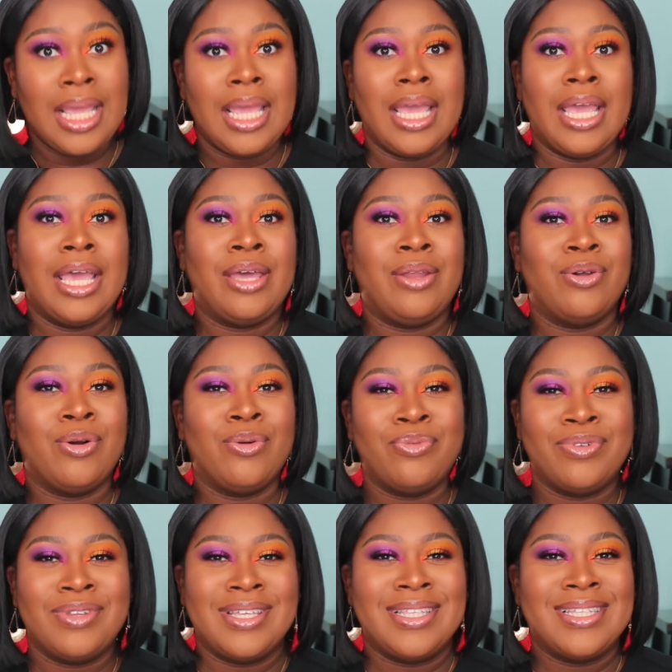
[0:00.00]
and
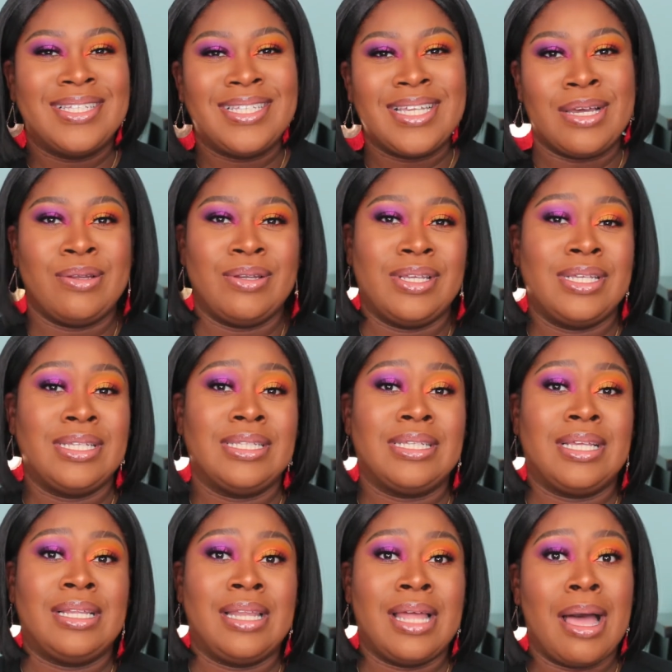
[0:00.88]
hopefully the sound
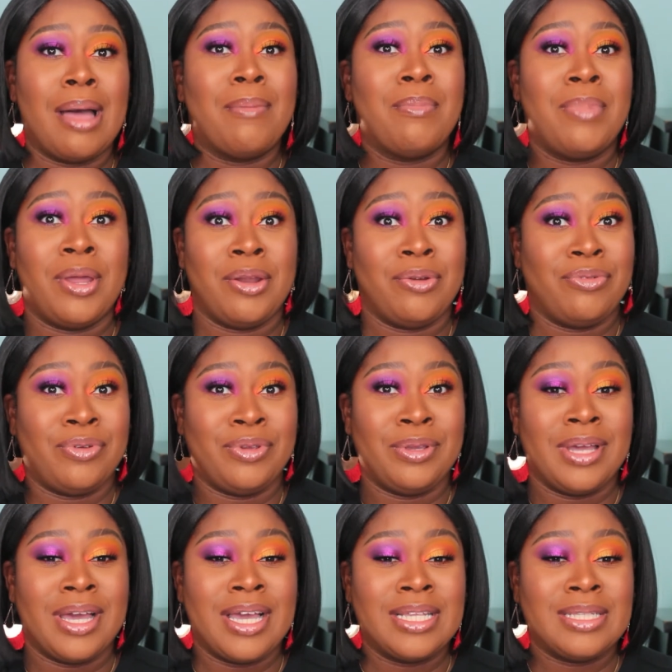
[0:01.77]
is a lot better for
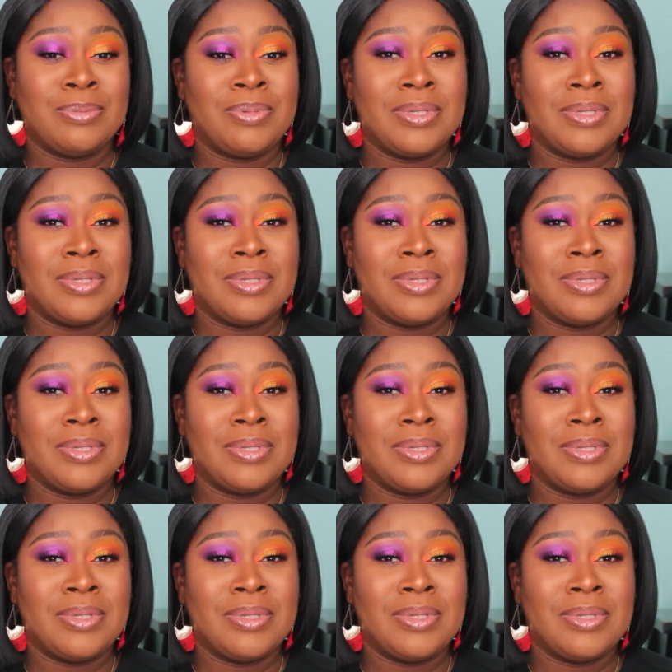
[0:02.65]
you guys.